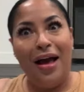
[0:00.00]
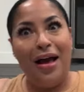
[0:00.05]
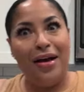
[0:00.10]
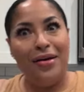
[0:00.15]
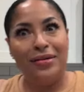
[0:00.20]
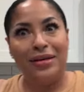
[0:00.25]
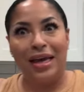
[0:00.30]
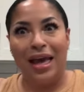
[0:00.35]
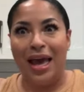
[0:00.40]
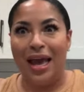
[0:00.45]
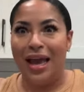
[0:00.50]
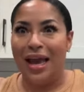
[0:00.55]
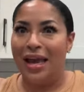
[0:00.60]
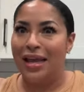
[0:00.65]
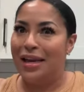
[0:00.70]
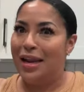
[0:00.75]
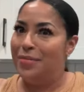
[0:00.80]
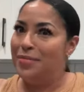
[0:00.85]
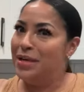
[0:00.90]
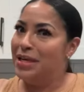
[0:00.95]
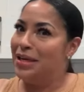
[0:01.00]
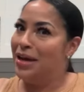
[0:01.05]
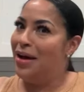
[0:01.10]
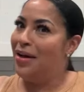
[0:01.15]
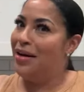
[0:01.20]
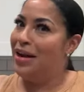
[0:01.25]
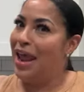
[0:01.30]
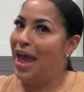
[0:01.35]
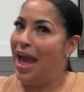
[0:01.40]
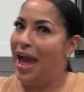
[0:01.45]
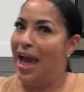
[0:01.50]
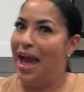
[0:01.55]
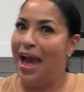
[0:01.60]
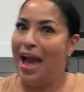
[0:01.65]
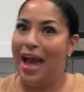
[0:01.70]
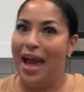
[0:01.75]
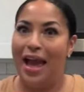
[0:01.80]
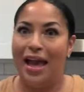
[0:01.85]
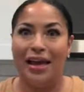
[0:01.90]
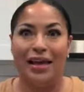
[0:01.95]
okay, let me go
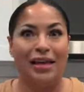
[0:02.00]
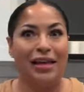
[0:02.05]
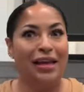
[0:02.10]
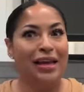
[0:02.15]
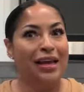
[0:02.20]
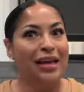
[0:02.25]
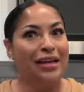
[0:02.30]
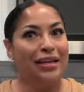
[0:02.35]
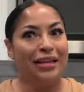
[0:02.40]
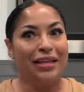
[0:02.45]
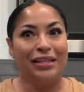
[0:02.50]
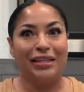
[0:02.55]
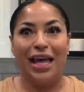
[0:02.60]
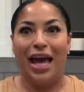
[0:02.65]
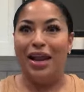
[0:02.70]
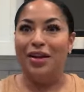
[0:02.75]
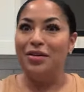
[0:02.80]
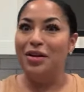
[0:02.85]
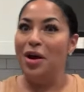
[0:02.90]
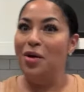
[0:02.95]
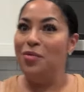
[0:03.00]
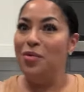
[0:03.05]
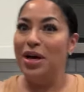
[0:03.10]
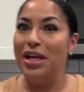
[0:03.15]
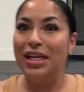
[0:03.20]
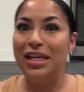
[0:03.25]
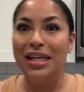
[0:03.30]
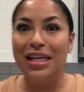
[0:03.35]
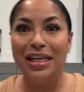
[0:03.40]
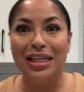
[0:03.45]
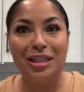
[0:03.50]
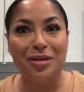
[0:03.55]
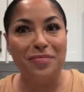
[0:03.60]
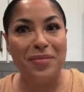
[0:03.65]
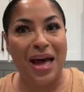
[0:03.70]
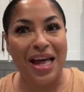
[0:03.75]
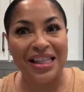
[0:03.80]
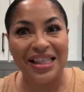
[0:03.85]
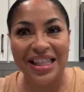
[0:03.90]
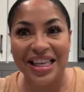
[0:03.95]
lie," Cause I don't know what it is
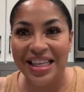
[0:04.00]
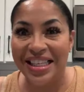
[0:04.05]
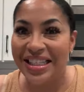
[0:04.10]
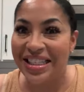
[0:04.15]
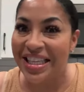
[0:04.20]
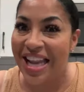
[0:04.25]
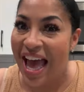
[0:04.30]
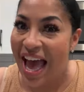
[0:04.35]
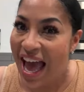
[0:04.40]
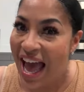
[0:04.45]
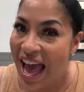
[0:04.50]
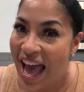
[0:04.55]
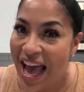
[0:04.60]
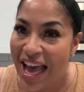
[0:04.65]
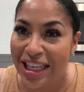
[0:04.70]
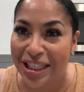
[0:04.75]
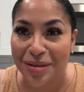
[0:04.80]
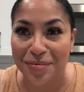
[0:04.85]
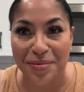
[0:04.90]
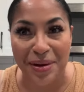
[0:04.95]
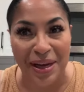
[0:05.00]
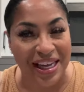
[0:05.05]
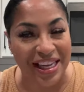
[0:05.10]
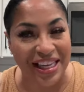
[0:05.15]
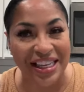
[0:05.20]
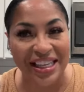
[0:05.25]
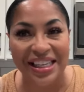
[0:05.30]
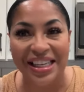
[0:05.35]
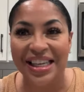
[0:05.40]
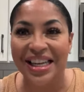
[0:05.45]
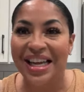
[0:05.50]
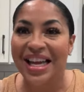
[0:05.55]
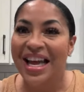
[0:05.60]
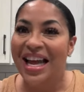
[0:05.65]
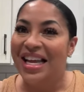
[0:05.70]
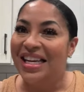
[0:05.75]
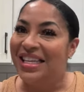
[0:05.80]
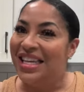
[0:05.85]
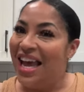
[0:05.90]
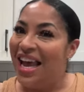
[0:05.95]
about these lies, but
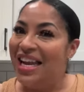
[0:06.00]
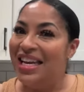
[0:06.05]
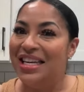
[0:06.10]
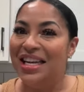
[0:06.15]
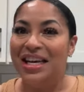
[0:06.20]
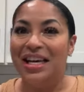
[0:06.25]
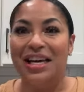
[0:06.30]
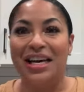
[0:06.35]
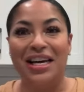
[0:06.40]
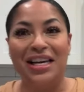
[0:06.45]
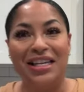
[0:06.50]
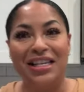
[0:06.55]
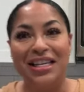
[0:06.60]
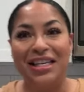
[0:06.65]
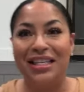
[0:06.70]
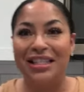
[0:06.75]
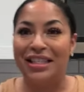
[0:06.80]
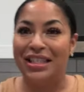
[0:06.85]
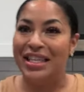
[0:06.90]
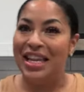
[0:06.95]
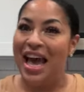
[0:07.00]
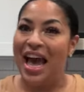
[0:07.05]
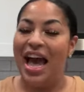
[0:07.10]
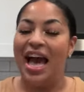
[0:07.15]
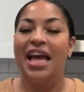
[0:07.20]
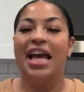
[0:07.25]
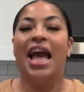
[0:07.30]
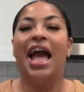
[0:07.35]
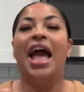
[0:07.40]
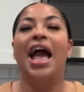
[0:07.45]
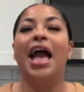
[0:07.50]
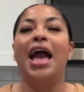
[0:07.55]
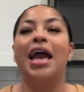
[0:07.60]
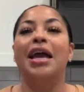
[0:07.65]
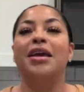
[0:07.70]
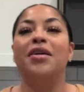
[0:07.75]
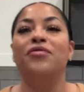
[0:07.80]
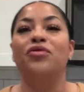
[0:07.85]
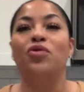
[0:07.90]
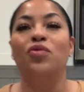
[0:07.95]
they love these live.
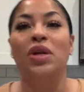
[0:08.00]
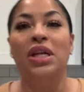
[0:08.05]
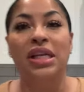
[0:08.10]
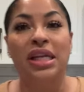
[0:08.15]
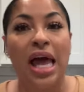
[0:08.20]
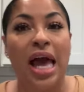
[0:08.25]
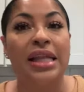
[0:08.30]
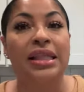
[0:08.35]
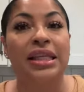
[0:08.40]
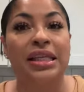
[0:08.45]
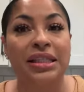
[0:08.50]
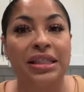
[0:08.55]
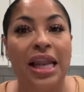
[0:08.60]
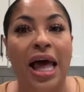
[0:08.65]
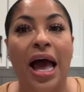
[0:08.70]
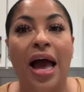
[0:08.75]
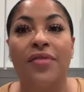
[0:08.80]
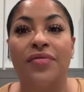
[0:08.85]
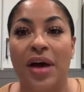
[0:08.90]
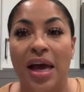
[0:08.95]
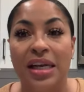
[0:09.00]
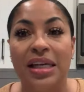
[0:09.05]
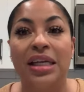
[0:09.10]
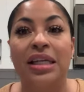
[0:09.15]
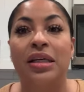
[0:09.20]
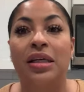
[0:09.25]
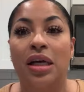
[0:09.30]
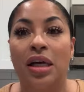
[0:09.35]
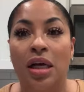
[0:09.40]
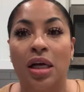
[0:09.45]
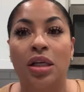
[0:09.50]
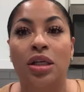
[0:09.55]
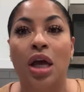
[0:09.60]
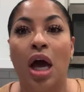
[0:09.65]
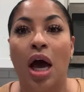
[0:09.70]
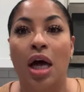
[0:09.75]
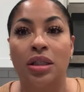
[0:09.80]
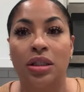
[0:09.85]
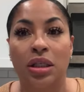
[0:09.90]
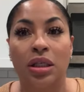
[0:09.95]
Hey, if you really like these live, I need a, uh,
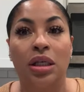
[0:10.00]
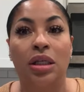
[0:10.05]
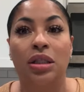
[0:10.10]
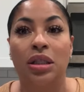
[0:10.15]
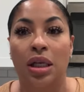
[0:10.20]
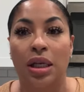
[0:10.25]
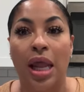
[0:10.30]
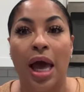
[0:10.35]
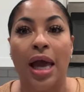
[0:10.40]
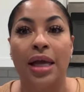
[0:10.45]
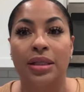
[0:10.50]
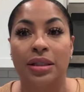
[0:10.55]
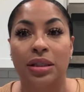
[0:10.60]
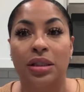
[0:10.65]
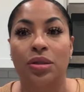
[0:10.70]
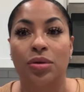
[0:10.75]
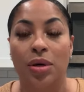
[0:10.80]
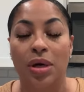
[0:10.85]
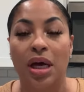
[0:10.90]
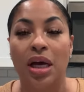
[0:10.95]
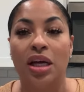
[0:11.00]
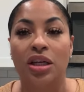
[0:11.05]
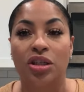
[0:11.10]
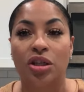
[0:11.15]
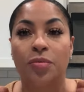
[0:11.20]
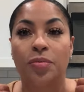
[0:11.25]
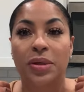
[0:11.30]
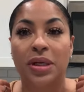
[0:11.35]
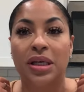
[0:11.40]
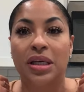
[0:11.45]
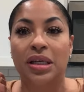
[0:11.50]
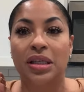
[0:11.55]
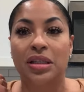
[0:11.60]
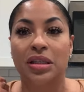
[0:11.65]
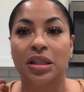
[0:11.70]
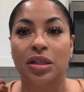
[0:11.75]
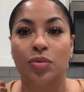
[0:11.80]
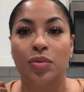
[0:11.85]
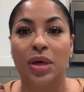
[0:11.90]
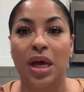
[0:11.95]
y'all to get the likes to 100, please,
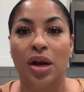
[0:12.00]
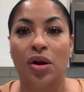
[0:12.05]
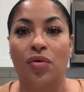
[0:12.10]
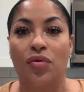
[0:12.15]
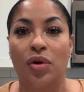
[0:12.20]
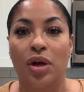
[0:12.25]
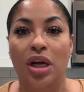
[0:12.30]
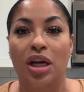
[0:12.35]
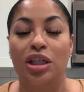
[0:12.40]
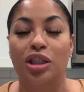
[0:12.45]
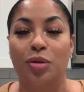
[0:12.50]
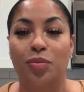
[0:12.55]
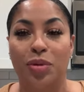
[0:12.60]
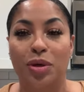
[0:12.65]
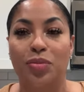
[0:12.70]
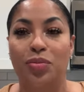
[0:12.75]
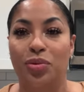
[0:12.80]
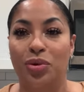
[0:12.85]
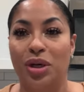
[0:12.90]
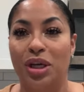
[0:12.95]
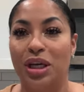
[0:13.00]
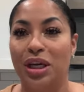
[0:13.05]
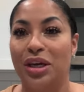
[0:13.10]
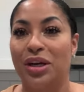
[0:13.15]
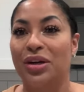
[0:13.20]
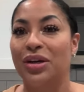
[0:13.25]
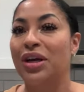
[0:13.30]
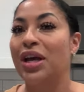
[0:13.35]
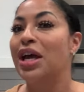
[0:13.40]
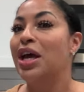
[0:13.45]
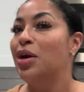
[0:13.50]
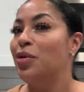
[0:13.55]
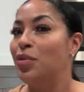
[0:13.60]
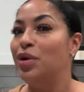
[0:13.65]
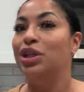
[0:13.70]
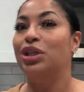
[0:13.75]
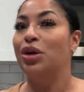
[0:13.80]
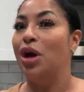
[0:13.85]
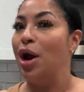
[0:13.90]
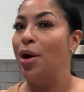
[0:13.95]
because we got over 100 people in here. We
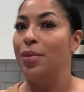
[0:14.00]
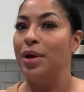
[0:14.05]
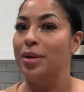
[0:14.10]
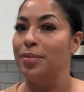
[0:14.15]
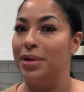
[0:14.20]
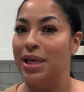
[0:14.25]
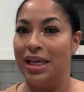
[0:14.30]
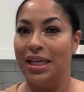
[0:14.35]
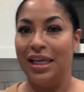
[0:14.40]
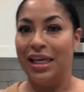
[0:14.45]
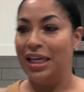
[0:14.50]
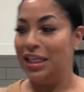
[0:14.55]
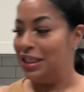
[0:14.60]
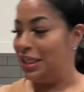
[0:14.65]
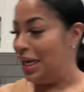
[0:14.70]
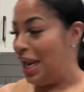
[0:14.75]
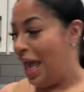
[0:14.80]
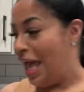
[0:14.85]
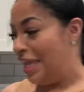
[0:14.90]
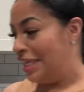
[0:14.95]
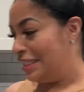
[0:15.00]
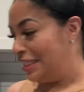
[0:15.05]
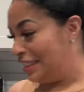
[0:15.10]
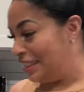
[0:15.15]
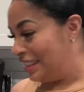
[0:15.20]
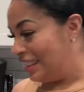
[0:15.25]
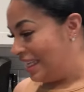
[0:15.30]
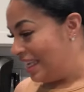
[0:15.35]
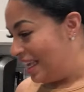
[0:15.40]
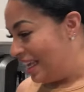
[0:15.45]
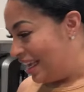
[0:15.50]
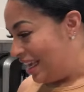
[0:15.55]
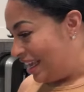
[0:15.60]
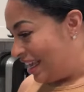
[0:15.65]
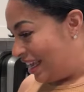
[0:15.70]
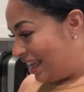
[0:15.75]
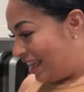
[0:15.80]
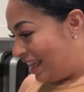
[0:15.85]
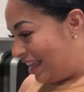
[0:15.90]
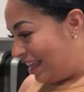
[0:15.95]
should already be at 100 likes.
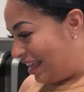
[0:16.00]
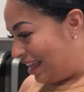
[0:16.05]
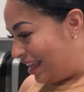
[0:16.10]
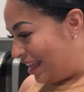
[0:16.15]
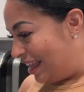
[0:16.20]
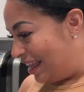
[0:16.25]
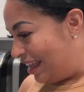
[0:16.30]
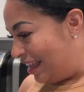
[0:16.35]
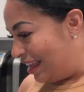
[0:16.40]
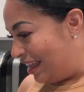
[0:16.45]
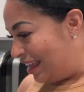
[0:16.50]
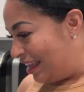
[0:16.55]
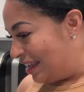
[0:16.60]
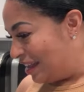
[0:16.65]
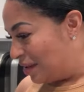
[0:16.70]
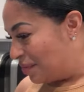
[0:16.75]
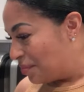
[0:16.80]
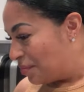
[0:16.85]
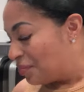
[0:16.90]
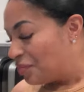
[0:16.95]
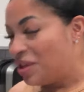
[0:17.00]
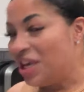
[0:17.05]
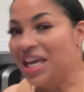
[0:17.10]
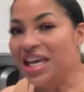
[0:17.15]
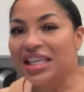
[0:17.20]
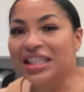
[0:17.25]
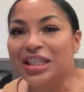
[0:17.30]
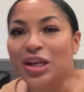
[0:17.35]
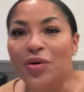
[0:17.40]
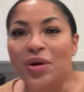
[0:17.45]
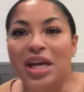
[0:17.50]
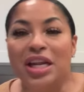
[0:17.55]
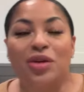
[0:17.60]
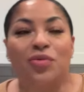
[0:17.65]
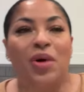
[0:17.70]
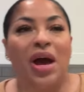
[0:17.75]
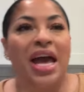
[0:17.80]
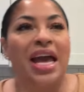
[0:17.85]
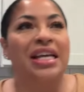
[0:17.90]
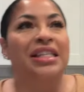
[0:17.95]
Uh, yeah, so
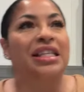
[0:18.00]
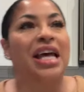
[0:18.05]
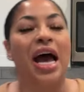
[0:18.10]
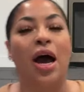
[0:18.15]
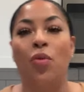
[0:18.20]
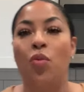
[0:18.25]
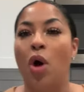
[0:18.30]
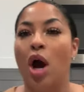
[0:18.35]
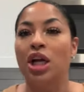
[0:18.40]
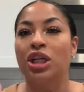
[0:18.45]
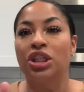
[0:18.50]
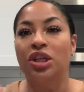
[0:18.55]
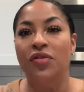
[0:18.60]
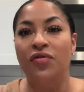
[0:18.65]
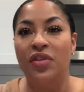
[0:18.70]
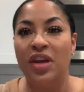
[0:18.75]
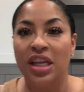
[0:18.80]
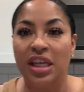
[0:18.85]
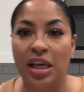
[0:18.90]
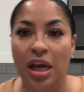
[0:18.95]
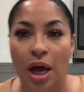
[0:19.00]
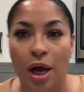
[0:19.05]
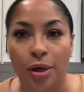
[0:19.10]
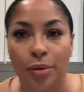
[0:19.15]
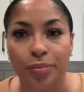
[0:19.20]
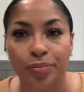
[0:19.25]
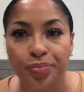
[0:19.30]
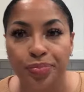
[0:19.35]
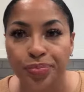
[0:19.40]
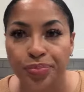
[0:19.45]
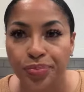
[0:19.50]
anyways, I watched her video.